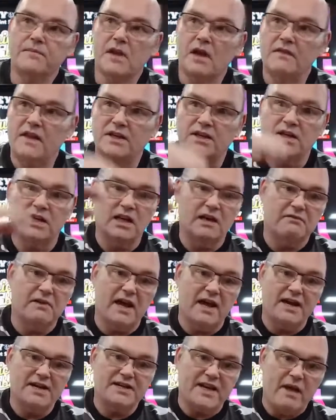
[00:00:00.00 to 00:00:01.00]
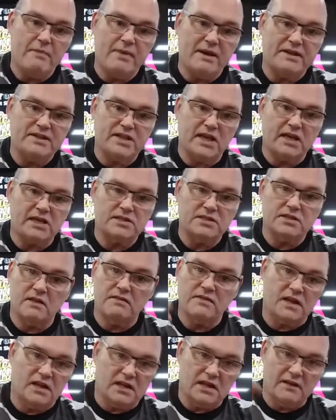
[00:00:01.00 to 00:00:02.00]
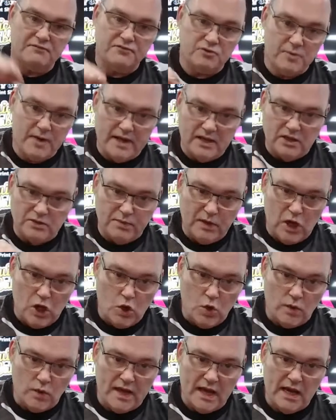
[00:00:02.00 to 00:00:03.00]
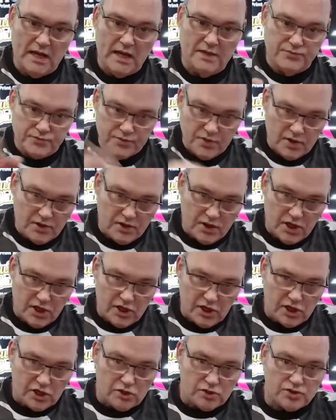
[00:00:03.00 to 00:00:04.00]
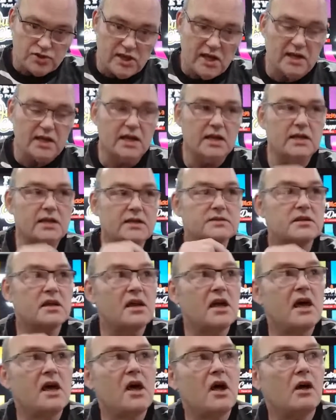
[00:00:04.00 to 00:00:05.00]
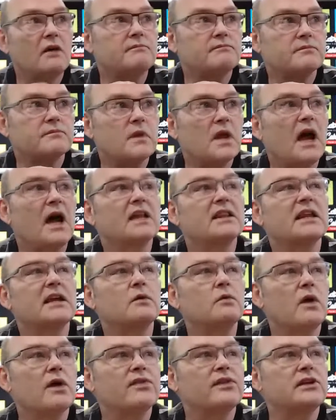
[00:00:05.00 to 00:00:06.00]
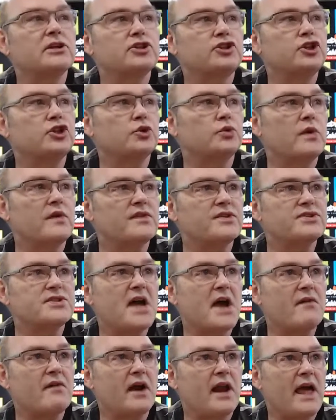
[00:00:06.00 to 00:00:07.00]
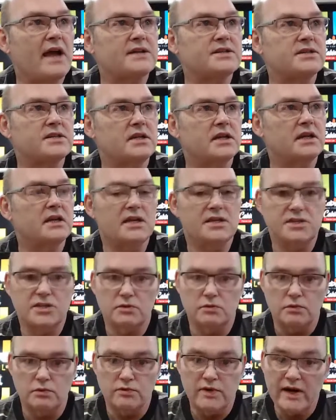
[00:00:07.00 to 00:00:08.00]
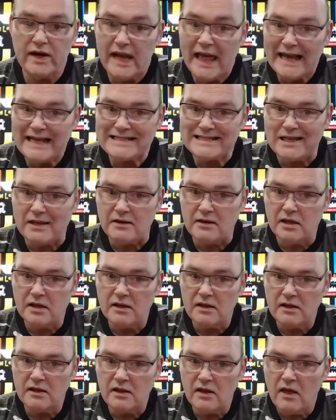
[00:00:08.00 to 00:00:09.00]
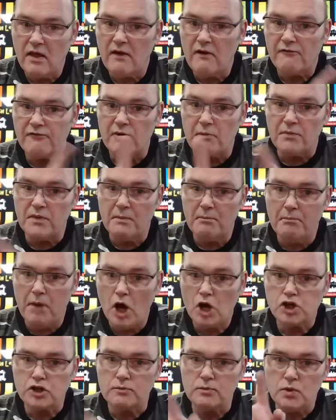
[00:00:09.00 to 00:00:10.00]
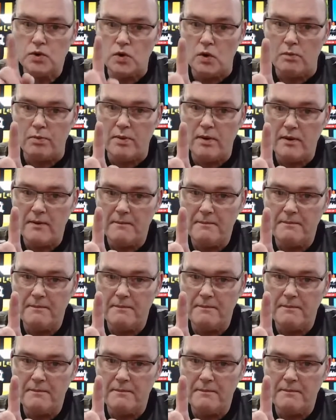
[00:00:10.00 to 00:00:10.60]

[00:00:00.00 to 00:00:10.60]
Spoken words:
And then you'll have like diabetics, and then you'll have something else below that, and it goes down that list. I think what they'll do when they start relaxing it is they'll relax it from the bottom up.